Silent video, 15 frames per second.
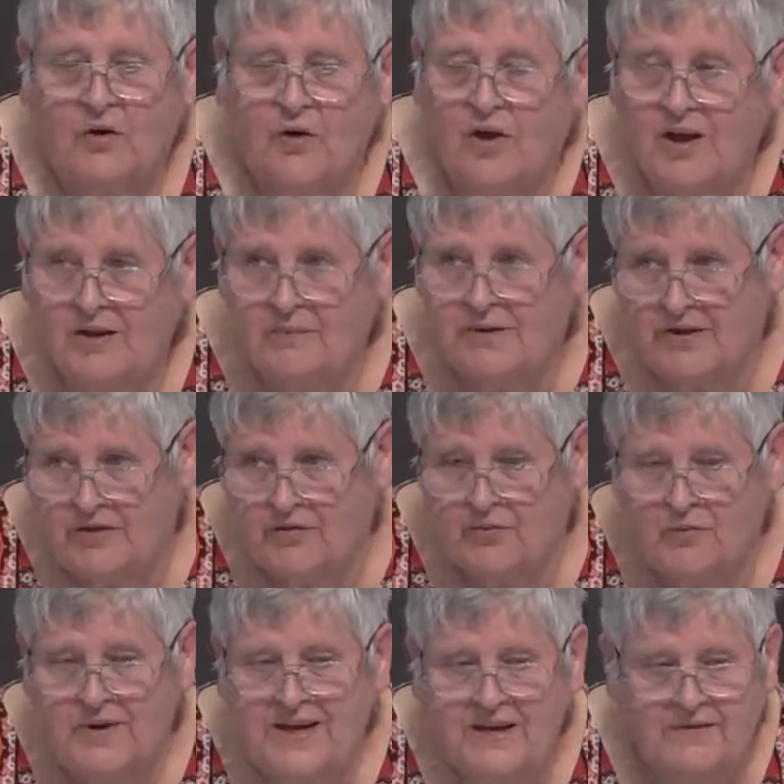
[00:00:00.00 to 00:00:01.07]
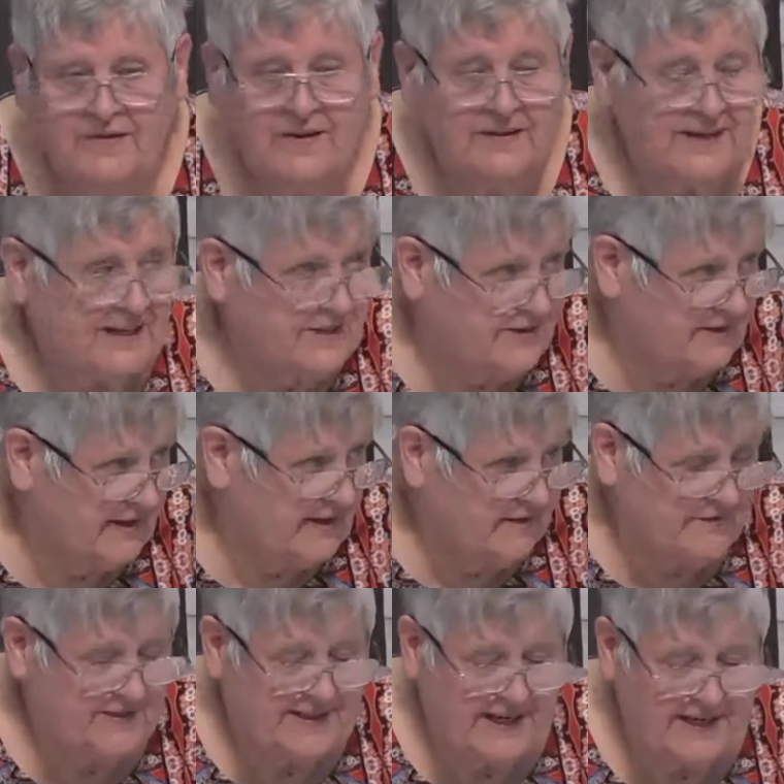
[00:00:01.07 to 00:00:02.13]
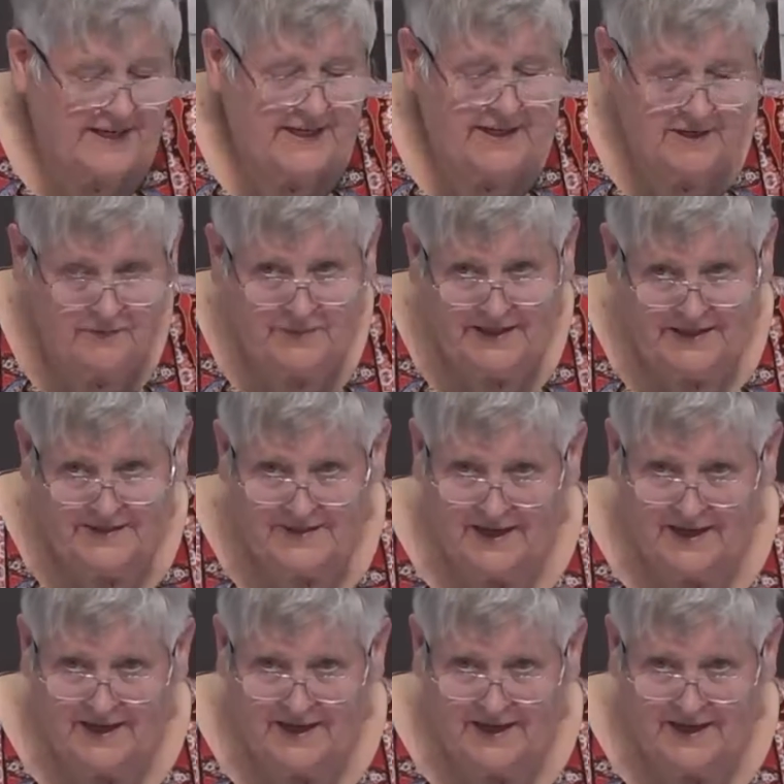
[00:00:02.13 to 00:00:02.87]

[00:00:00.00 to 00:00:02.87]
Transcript: all but 3 of the legislative standing committees.